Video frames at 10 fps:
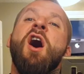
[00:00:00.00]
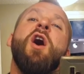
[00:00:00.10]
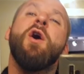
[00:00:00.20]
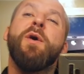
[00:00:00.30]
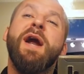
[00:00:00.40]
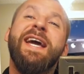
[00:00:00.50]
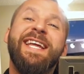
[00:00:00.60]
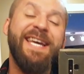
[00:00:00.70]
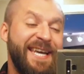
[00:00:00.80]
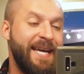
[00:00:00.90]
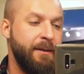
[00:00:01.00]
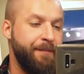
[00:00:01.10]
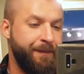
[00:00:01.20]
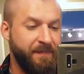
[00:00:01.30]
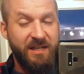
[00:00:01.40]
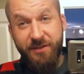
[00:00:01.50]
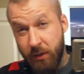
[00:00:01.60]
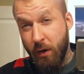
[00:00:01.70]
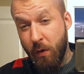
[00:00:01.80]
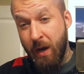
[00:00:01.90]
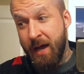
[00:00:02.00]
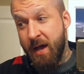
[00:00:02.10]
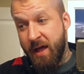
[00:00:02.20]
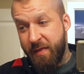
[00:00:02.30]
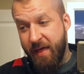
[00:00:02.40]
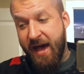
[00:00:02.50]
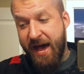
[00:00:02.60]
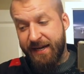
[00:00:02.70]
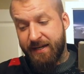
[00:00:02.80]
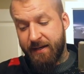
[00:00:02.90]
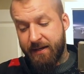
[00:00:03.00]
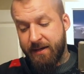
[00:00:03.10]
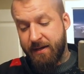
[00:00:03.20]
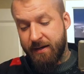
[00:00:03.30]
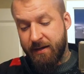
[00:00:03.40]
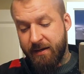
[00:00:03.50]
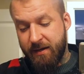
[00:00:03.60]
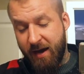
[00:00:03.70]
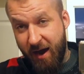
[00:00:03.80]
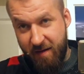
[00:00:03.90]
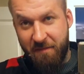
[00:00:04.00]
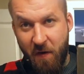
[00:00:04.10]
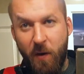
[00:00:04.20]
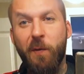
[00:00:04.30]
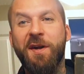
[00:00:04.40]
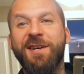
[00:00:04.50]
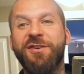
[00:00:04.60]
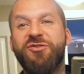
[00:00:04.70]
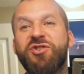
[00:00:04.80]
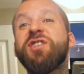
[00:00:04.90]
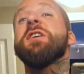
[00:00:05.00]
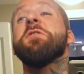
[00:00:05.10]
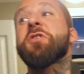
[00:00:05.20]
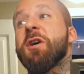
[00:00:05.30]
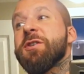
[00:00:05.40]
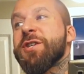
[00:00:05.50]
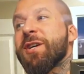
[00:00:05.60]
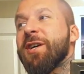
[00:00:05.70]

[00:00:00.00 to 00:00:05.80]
Alrighty, so that iPhone is still charging.